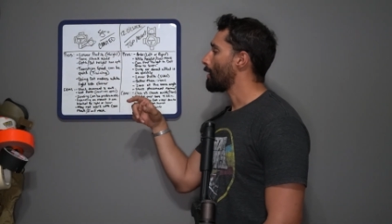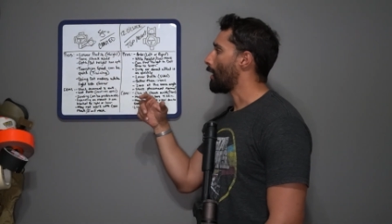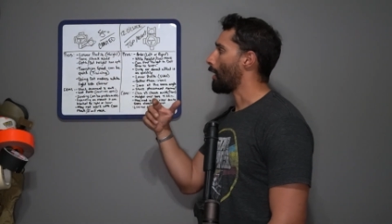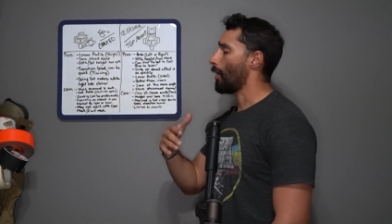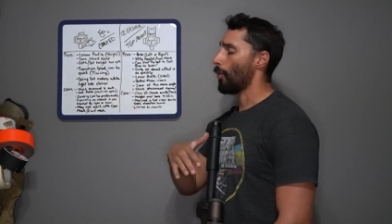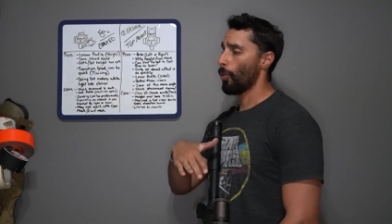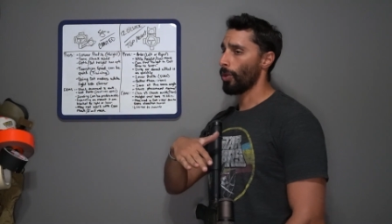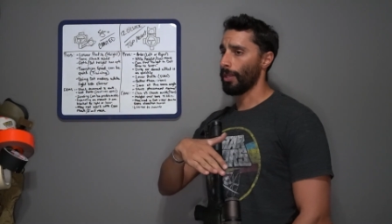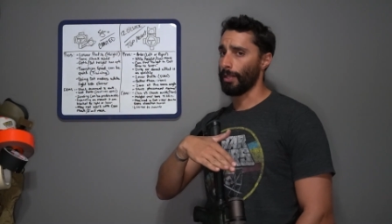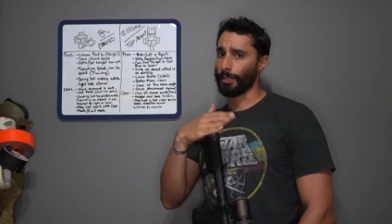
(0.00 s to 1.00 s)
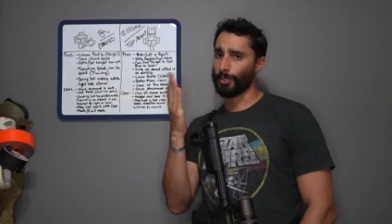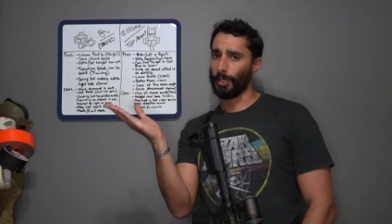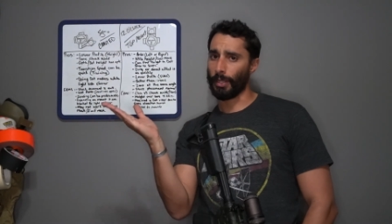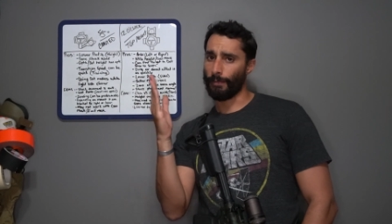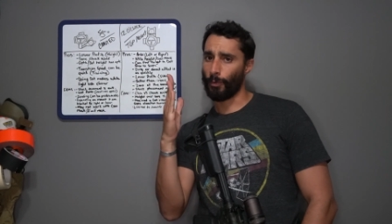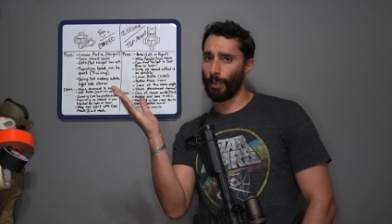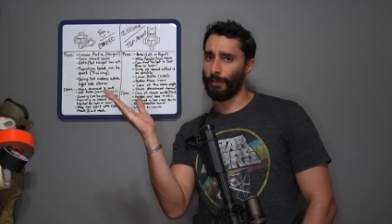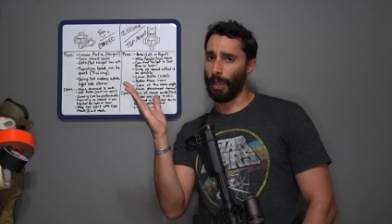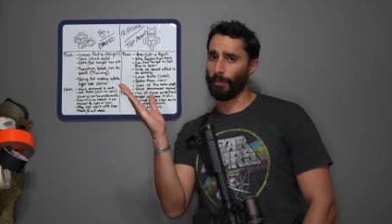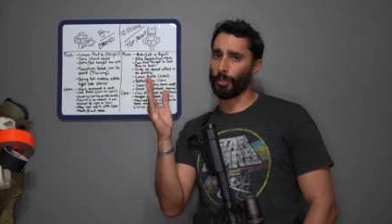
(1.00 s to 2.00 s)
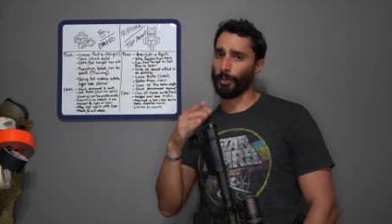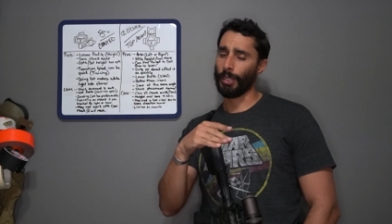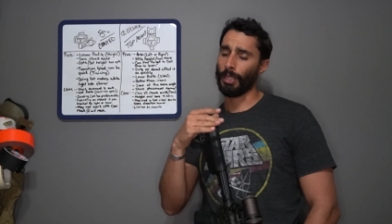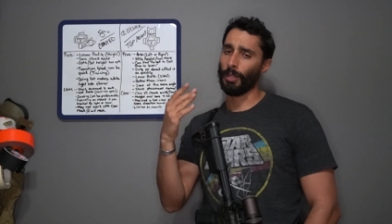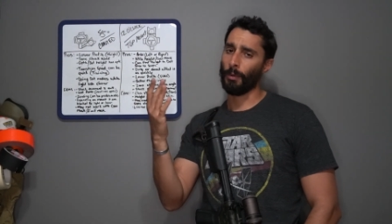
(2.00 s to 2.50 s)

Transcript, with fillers: or like to like a 45 degree